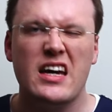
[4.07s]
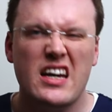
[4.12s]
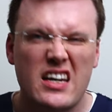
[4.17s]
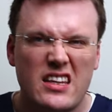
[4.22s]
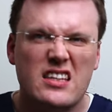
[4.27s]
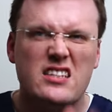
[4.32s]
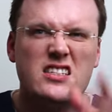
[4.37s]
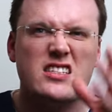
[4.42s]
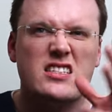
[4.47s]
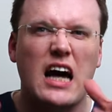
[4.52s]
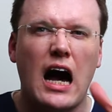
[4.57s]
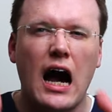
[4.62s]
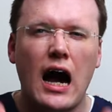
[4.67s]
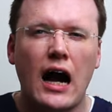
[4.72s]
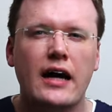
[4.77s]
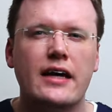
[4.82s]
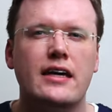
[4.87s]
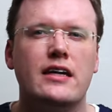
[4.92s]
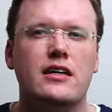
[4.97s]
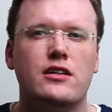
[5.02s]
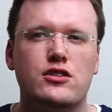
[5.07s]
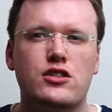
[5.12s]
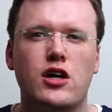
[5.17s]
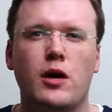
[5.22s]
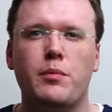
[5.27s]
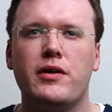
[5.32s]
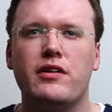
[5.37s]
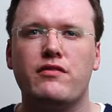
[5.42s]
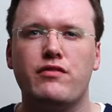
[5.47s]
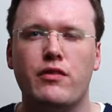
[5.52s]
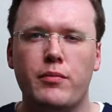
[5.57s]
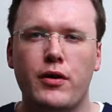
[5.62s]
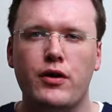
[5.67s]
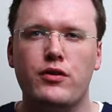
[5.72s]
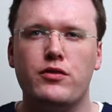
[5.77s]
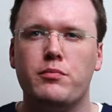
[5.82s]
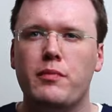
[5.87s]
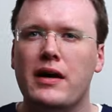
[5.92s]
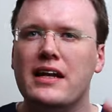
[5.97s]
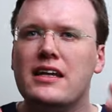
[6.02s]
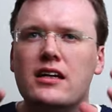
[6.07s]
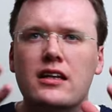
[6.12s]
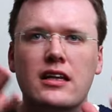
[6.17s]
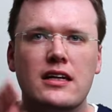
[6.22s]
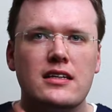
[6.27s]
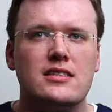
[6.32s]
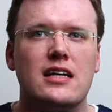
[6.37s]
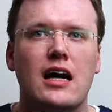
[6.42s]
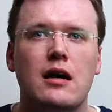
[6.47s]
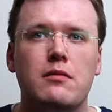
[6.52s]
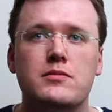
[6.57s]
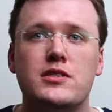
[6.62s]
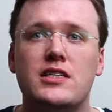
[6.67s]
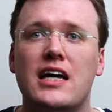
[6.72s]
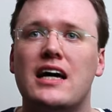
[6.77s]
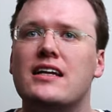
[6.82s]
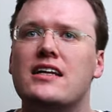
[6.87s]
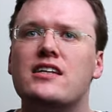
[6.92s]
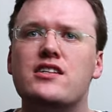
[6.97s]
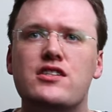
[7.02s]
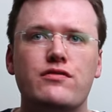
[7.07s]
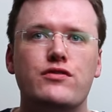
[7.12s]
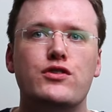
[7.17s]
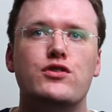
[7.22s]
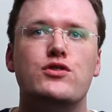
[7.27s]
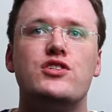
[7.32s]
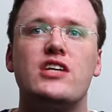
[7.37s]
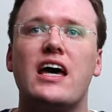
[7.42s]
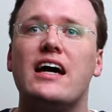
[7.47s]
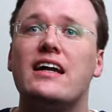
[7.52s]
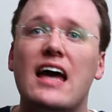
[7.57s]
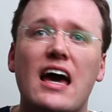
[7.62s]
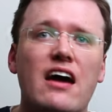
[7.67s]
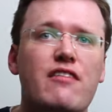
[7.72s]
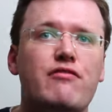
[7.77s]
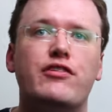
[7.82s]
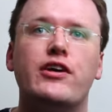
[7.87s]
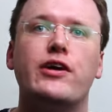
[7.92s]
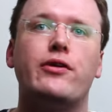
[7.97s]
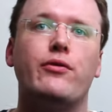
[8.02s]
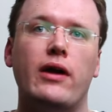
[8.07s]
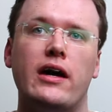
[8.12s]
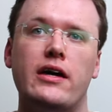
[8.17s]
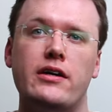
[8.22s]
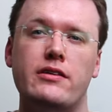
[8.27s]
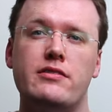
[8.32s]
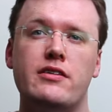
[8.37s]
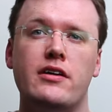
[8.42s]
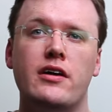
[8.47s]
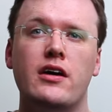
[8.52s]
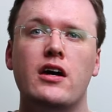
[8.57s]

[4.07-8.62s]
This is a high-yield topic for both medical exams and interviews at every grade,